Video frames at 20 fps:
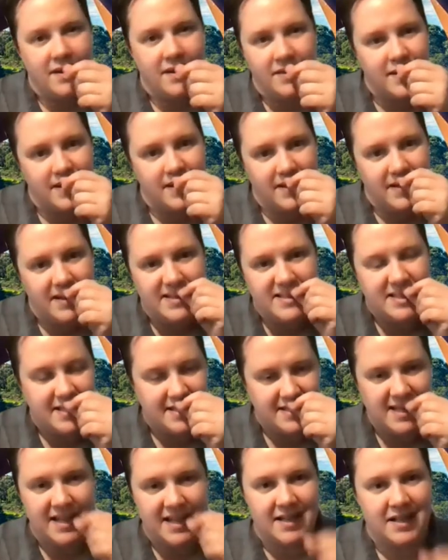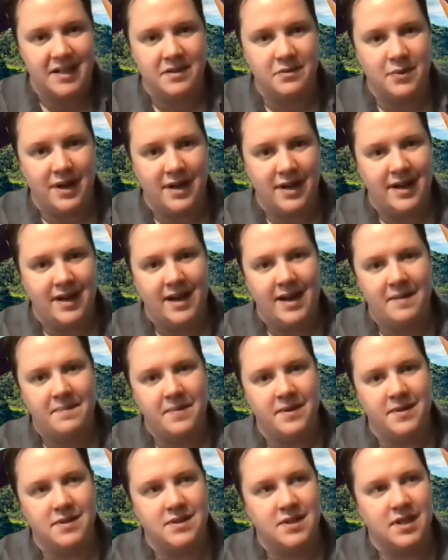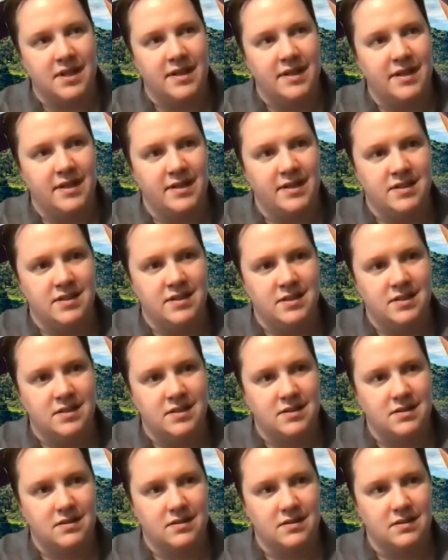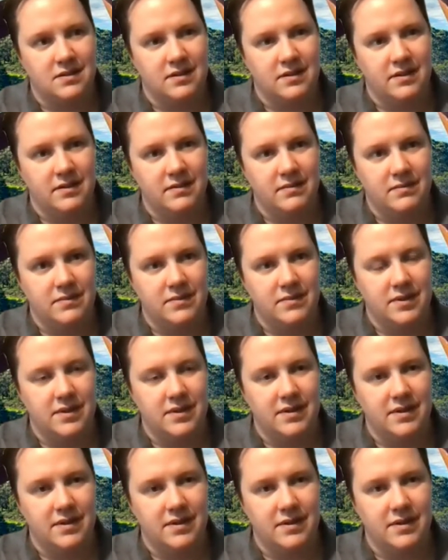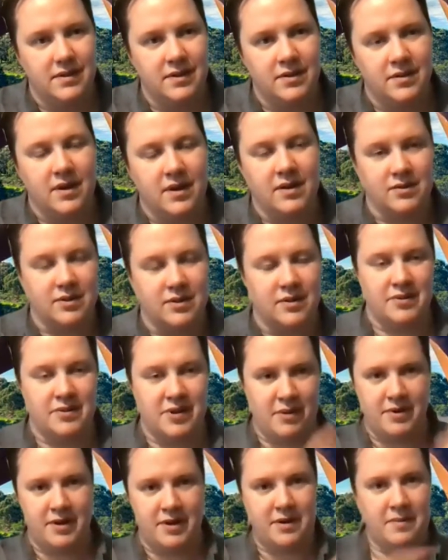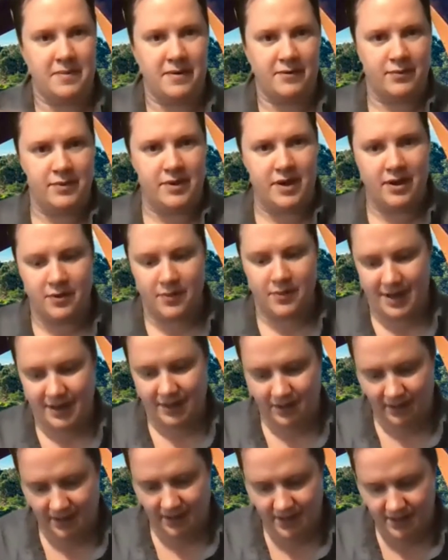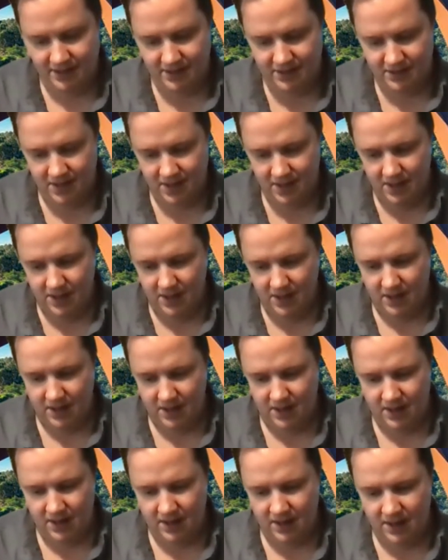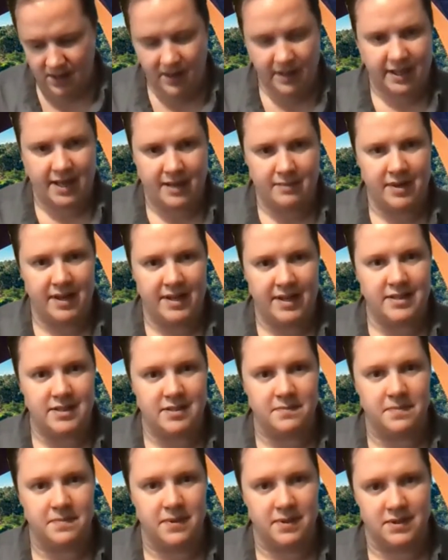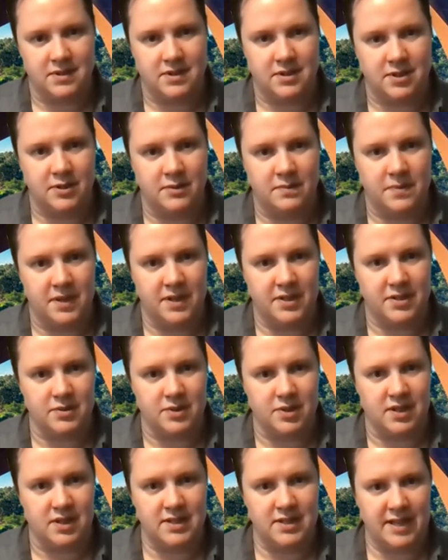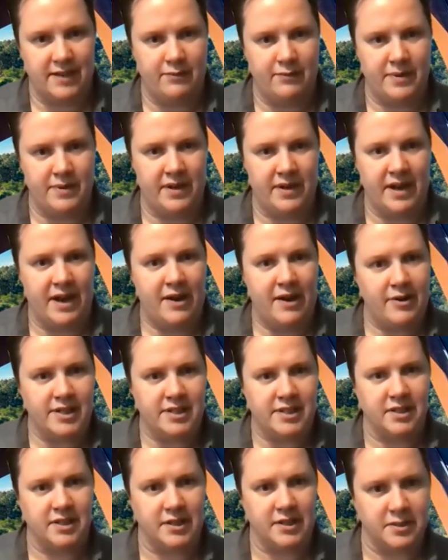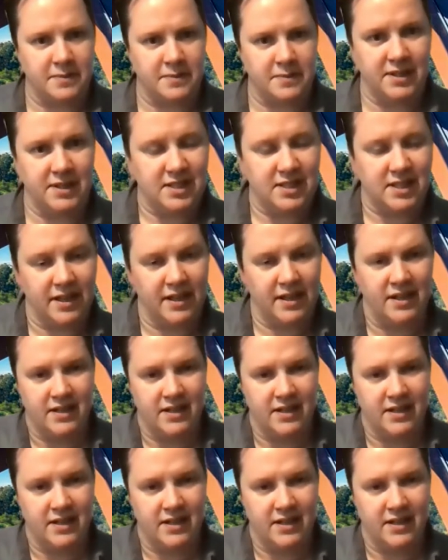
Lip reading: think it's exactly the way it happens. Is, you know, I'll come at it a bit from the other angle. Is I came late to political science, having been an area studies person.